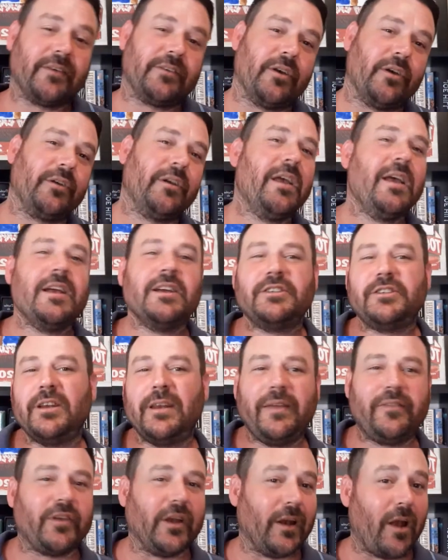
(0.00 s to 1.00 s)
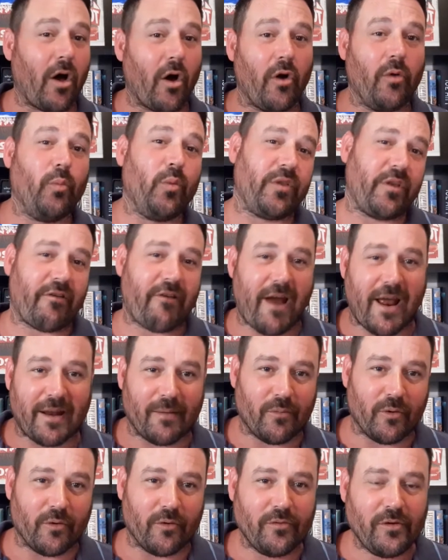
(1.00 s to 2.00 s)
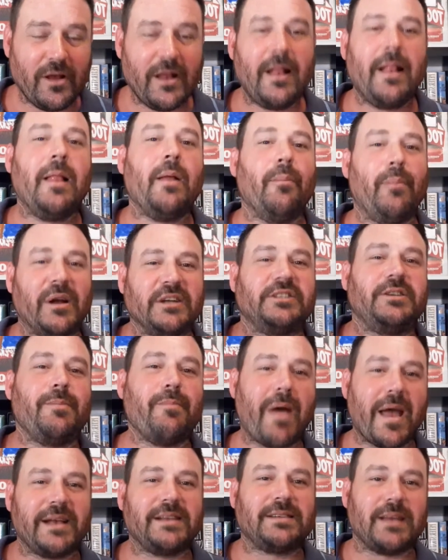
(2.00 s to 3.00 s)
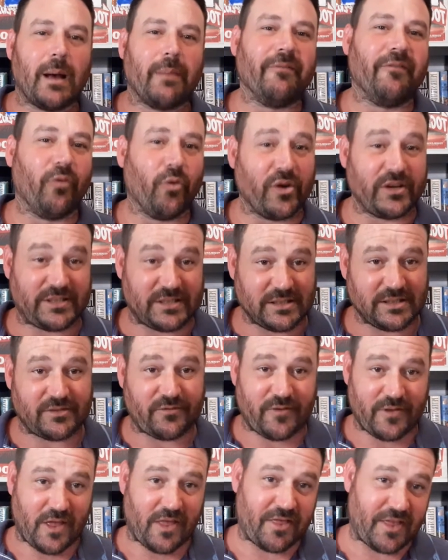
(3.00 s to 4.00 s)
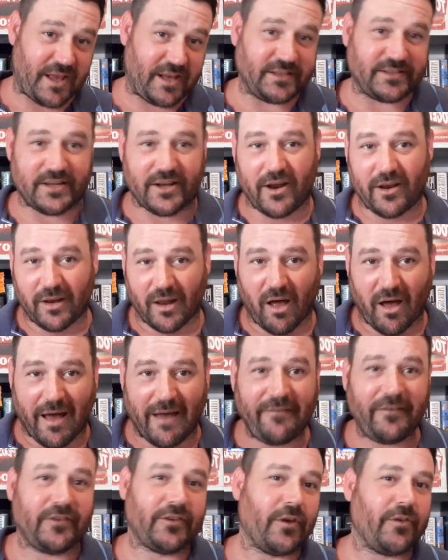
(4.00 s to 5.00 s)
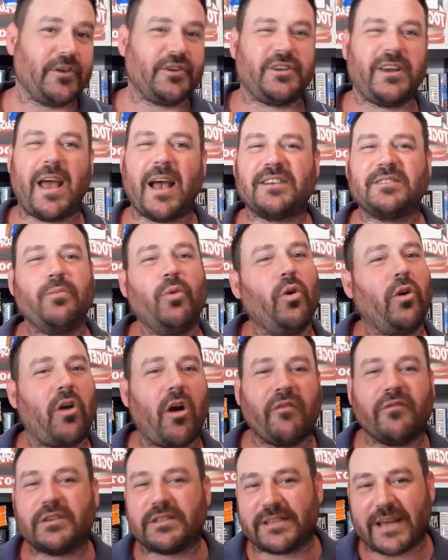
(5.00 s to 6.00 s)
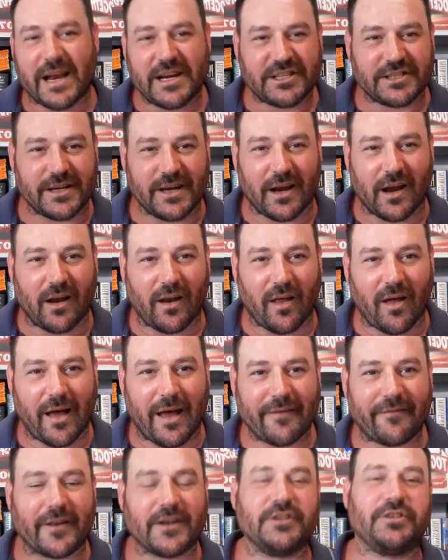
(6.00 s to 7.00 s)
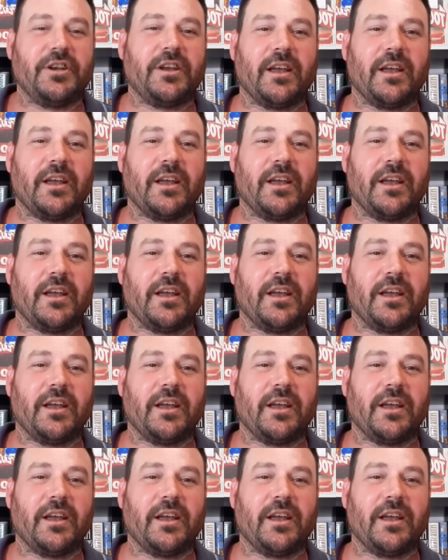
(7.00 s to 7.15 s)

So she lives alone with her animal, but she makes up voices for the things in her life so that she has more conversation in her life, and